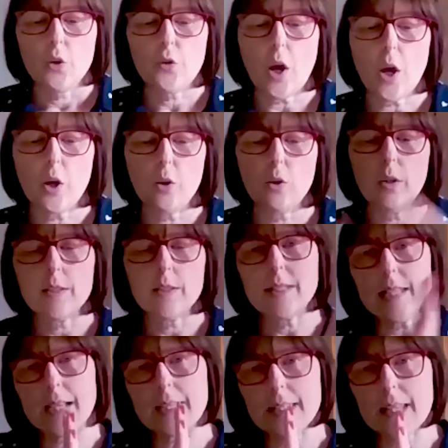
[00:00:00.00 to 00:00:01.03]
So
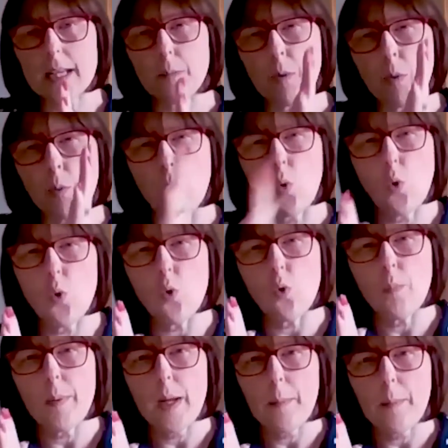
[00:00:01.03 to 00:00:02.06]
Six Sigma will
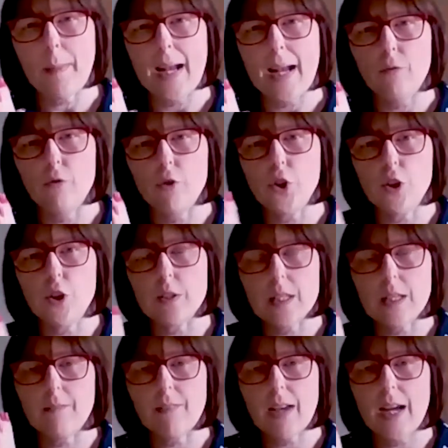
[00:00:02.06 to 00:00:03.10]
all be about
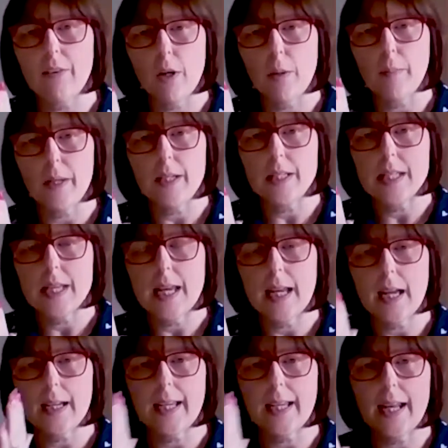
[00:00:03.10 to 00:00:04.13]
reducing variability
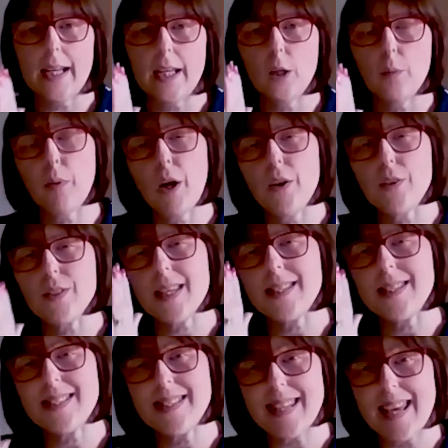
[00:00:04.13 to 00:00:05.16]
and getting your
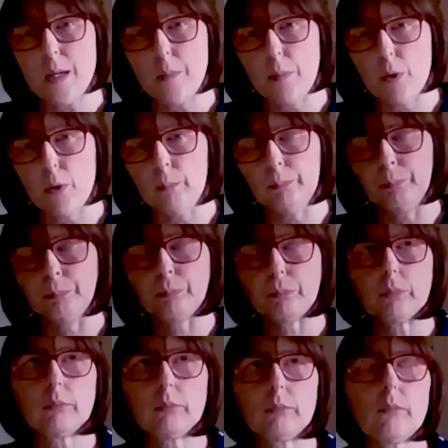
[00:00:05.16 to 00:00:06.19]
process stable.
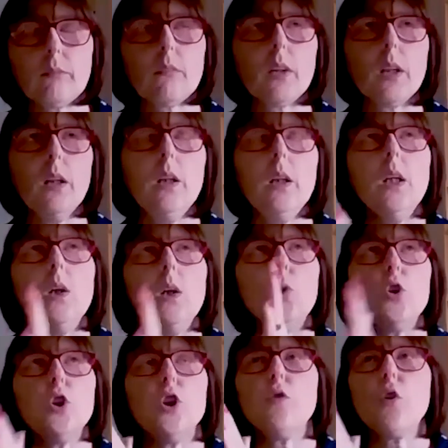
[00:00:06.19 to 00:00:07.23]

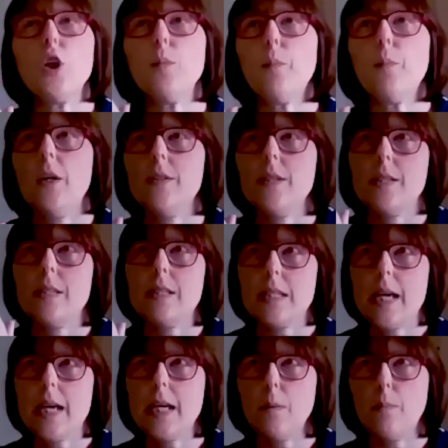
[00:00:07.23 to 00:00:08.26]
Once you've got your process
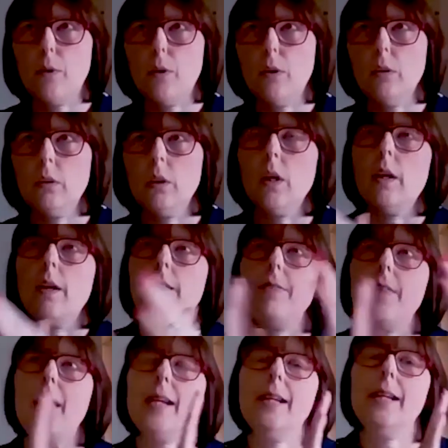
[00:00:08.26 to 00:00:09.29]
stable,
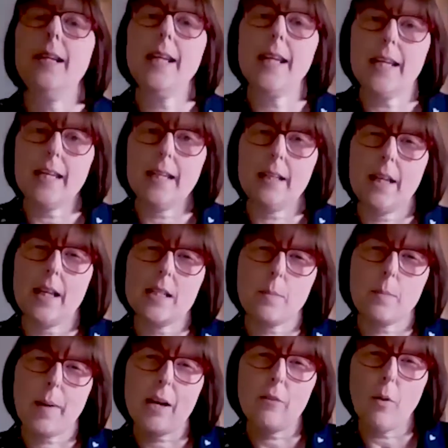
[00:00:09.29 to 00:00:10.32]
then Lean is
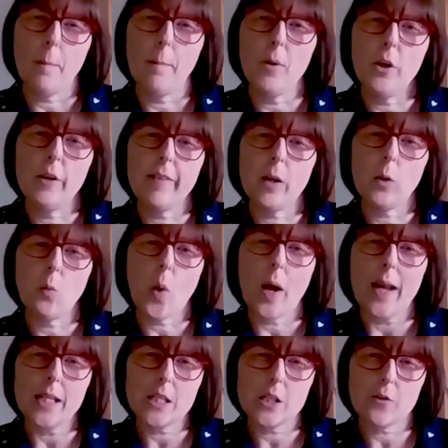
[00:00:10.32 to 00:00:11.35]
about removing
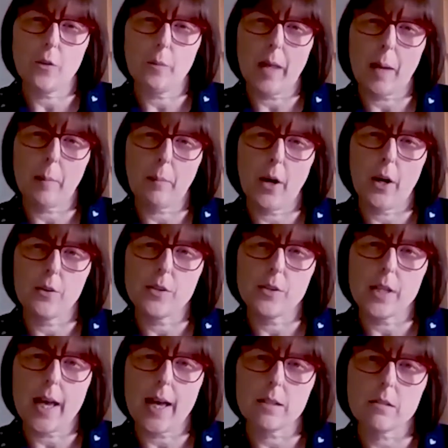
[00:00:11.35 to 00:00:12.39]
waste from that
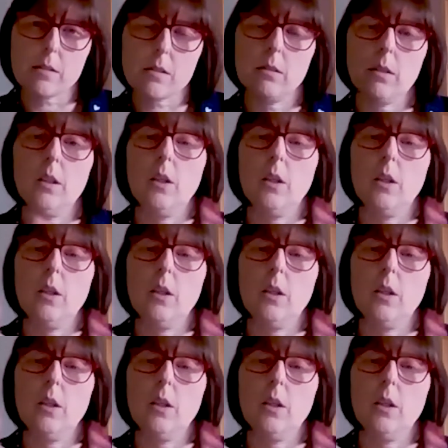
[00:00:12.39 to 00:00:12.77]
process.